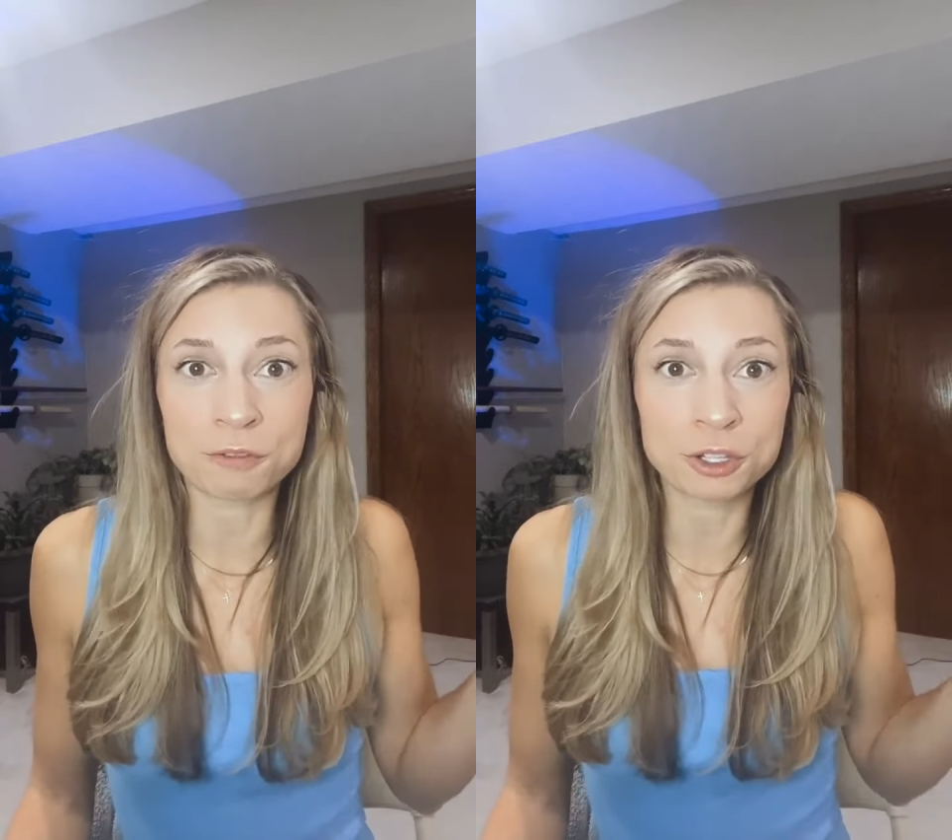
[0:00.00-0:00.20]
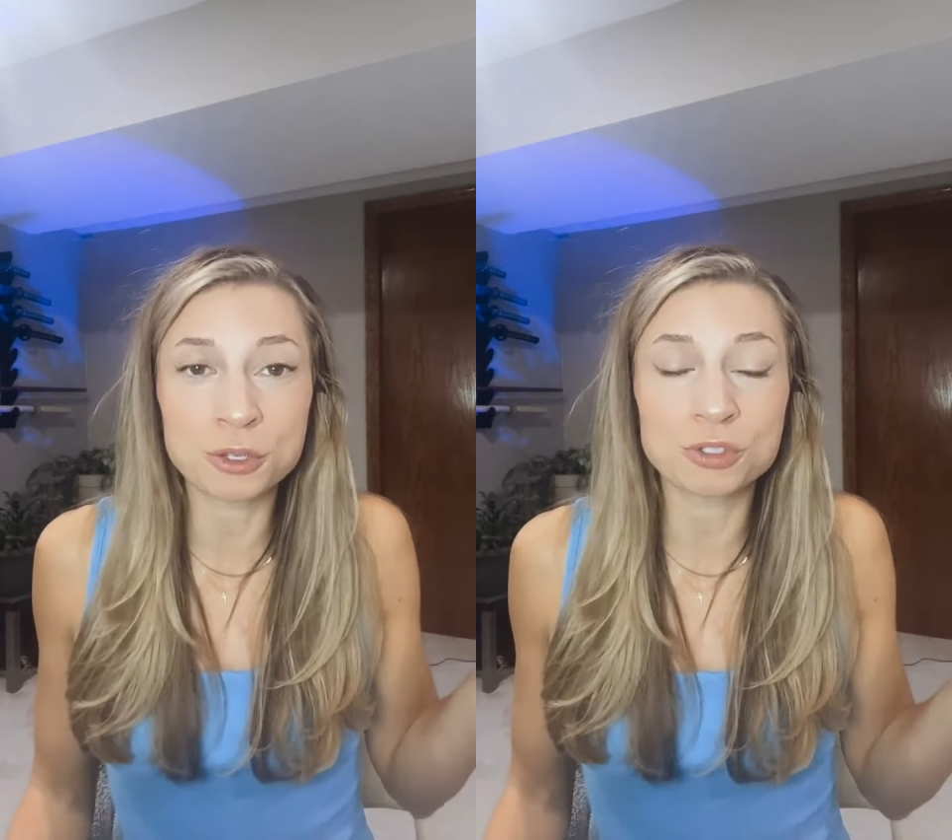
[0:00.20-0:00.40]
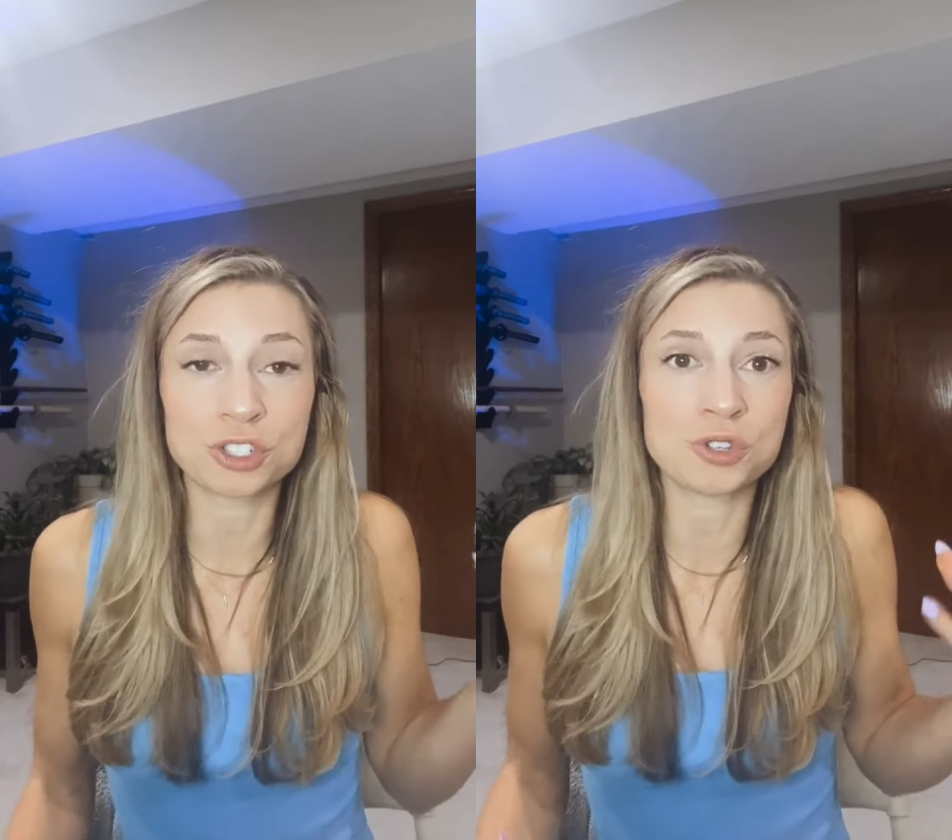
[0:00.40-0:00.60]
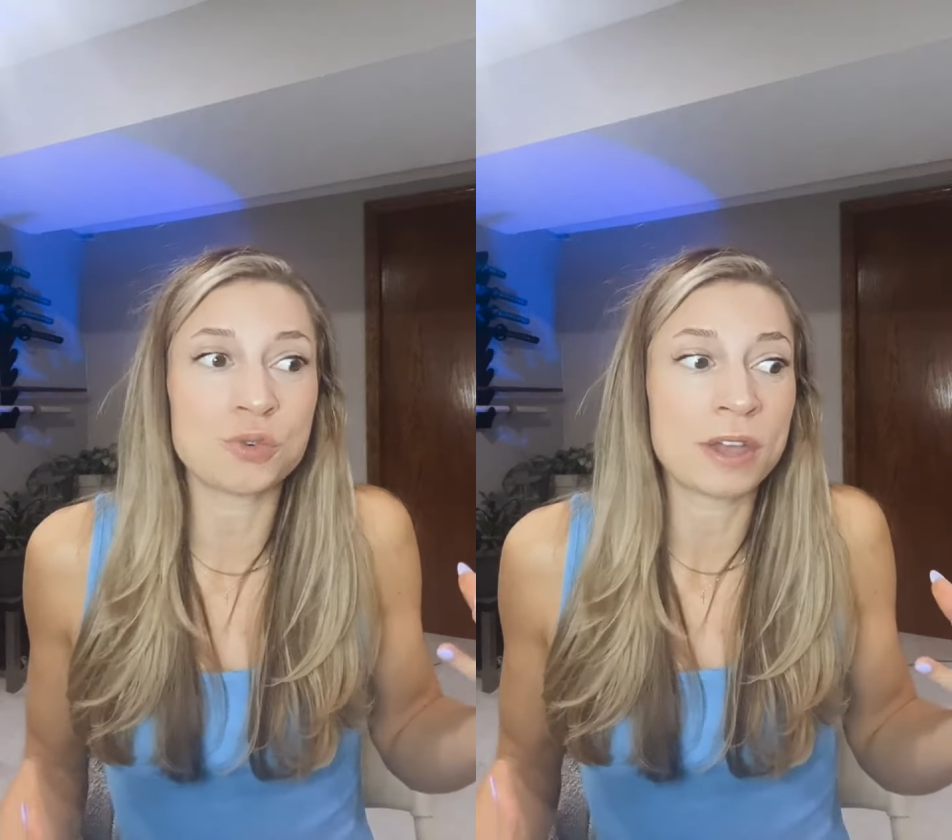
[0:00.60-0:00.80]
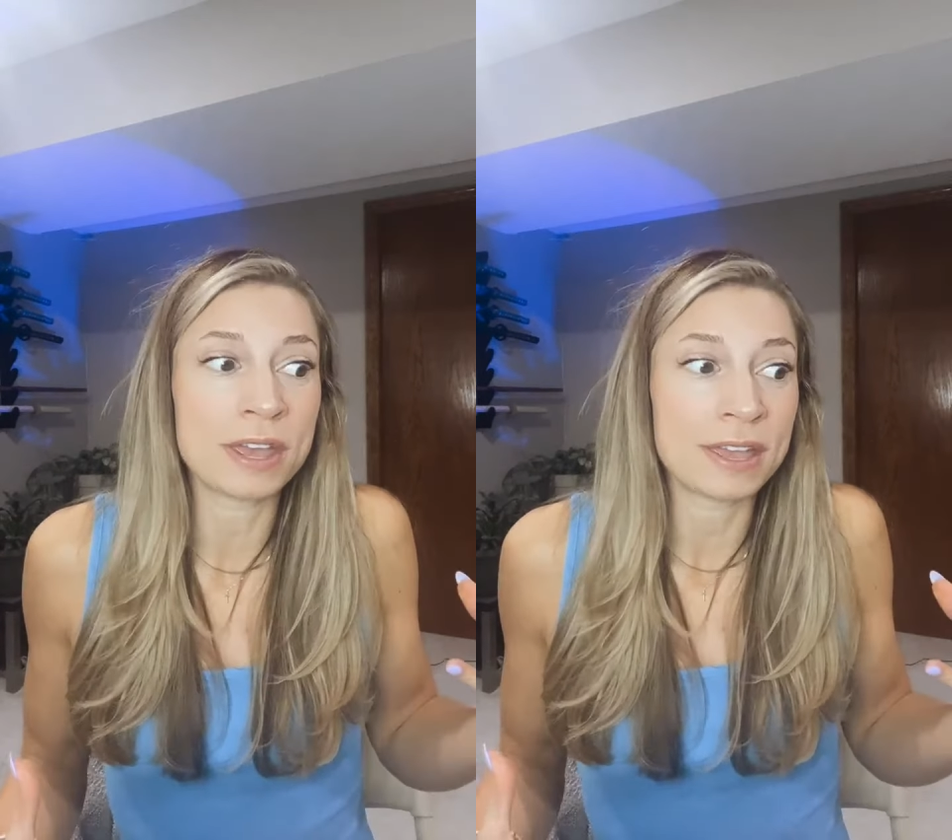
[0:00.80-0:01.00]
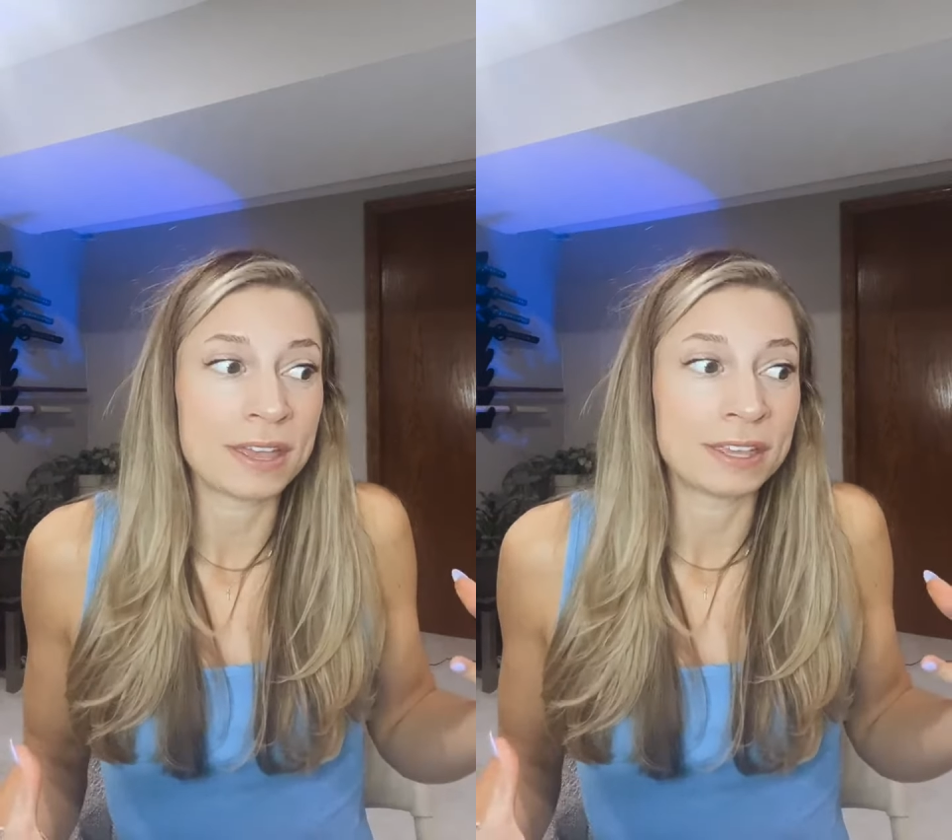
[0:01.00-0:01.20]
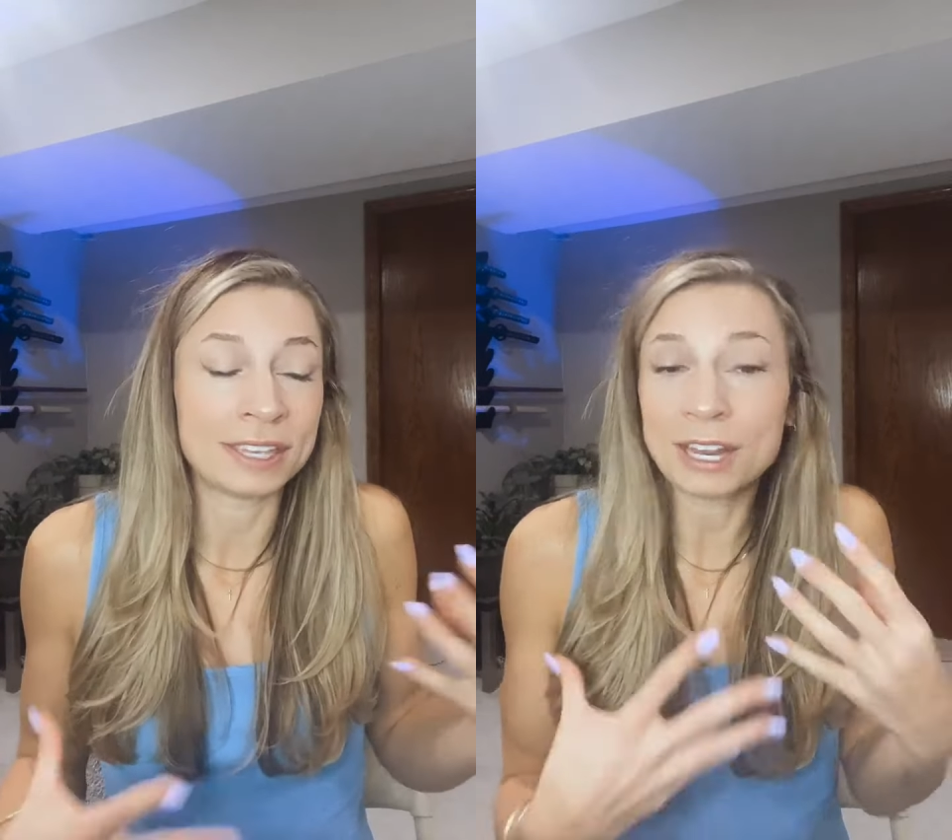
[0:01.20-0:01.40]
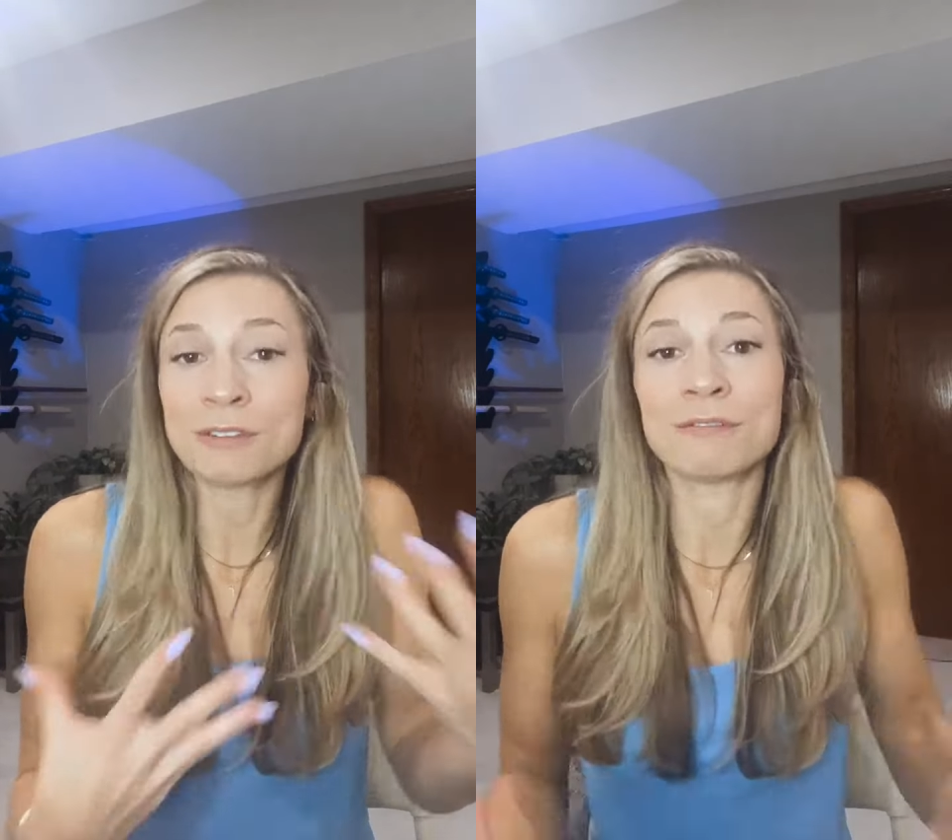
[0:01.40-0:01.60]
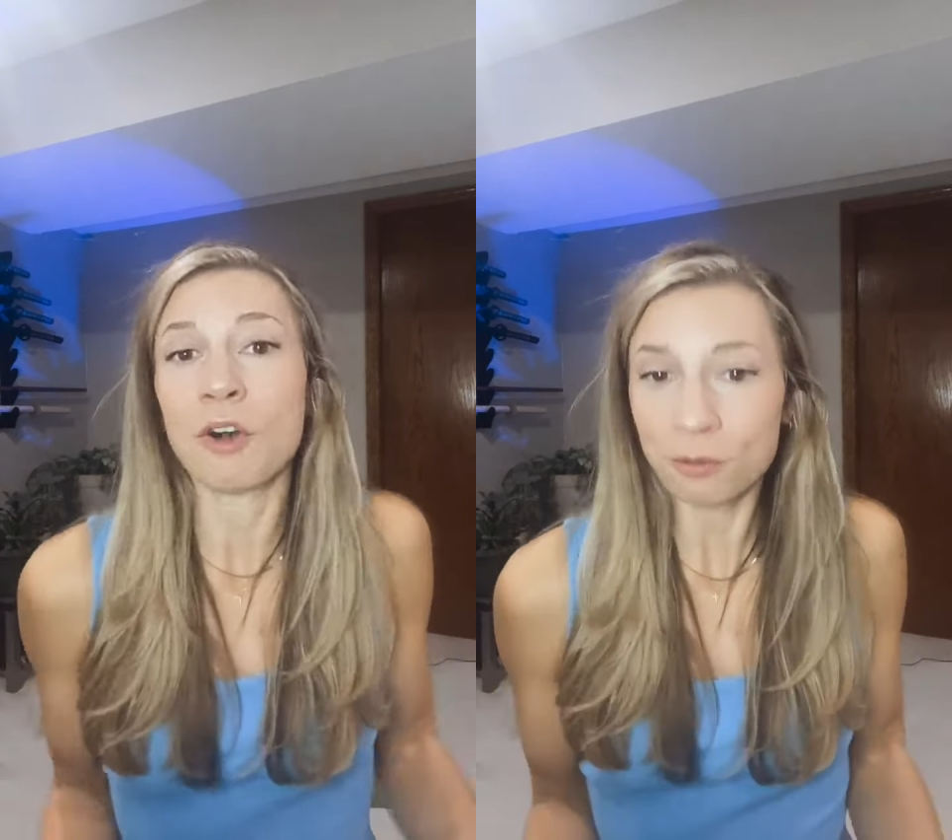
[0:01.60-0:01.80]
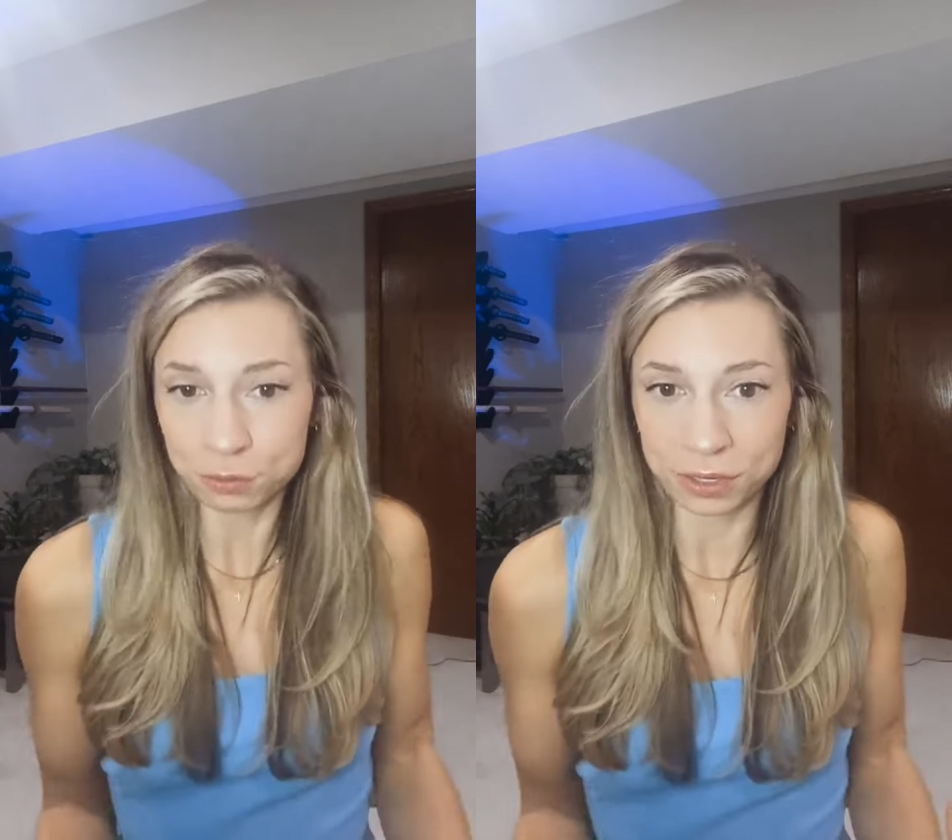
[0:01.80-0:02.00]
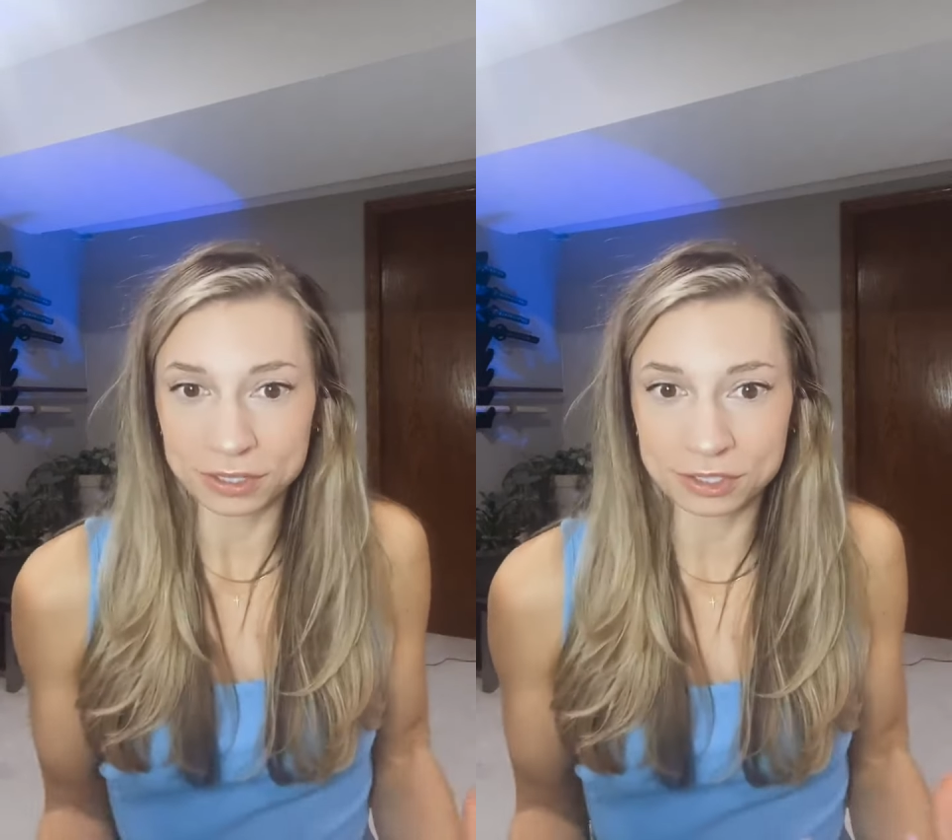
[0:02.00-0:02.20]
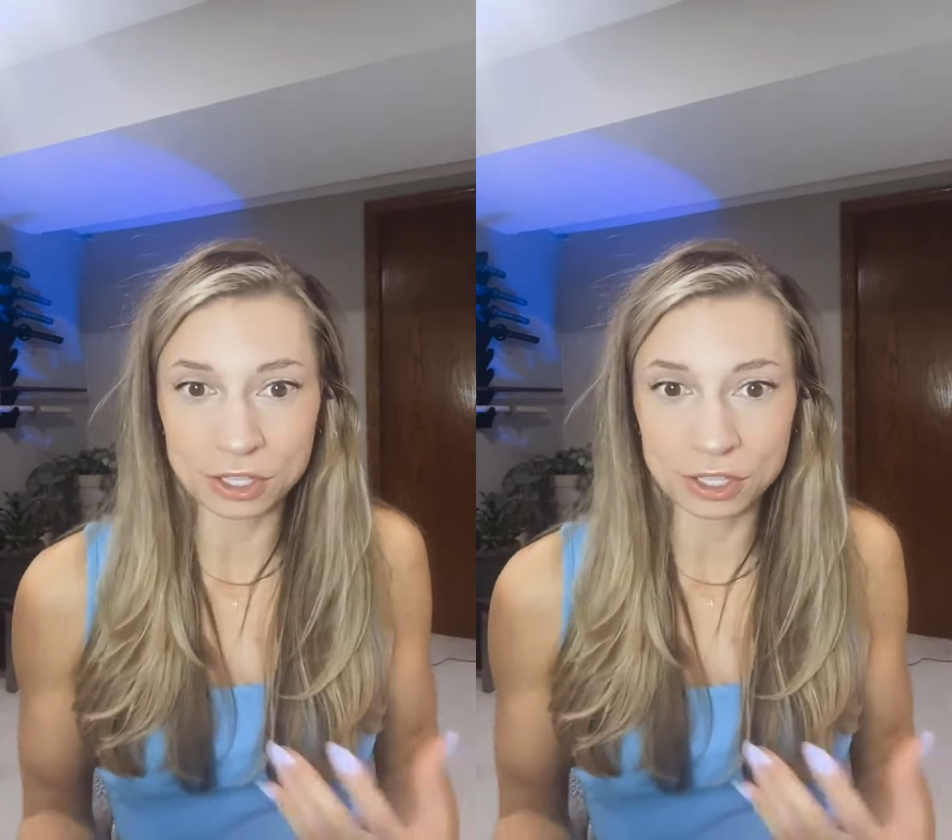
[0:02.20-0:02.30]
for you to get involved with.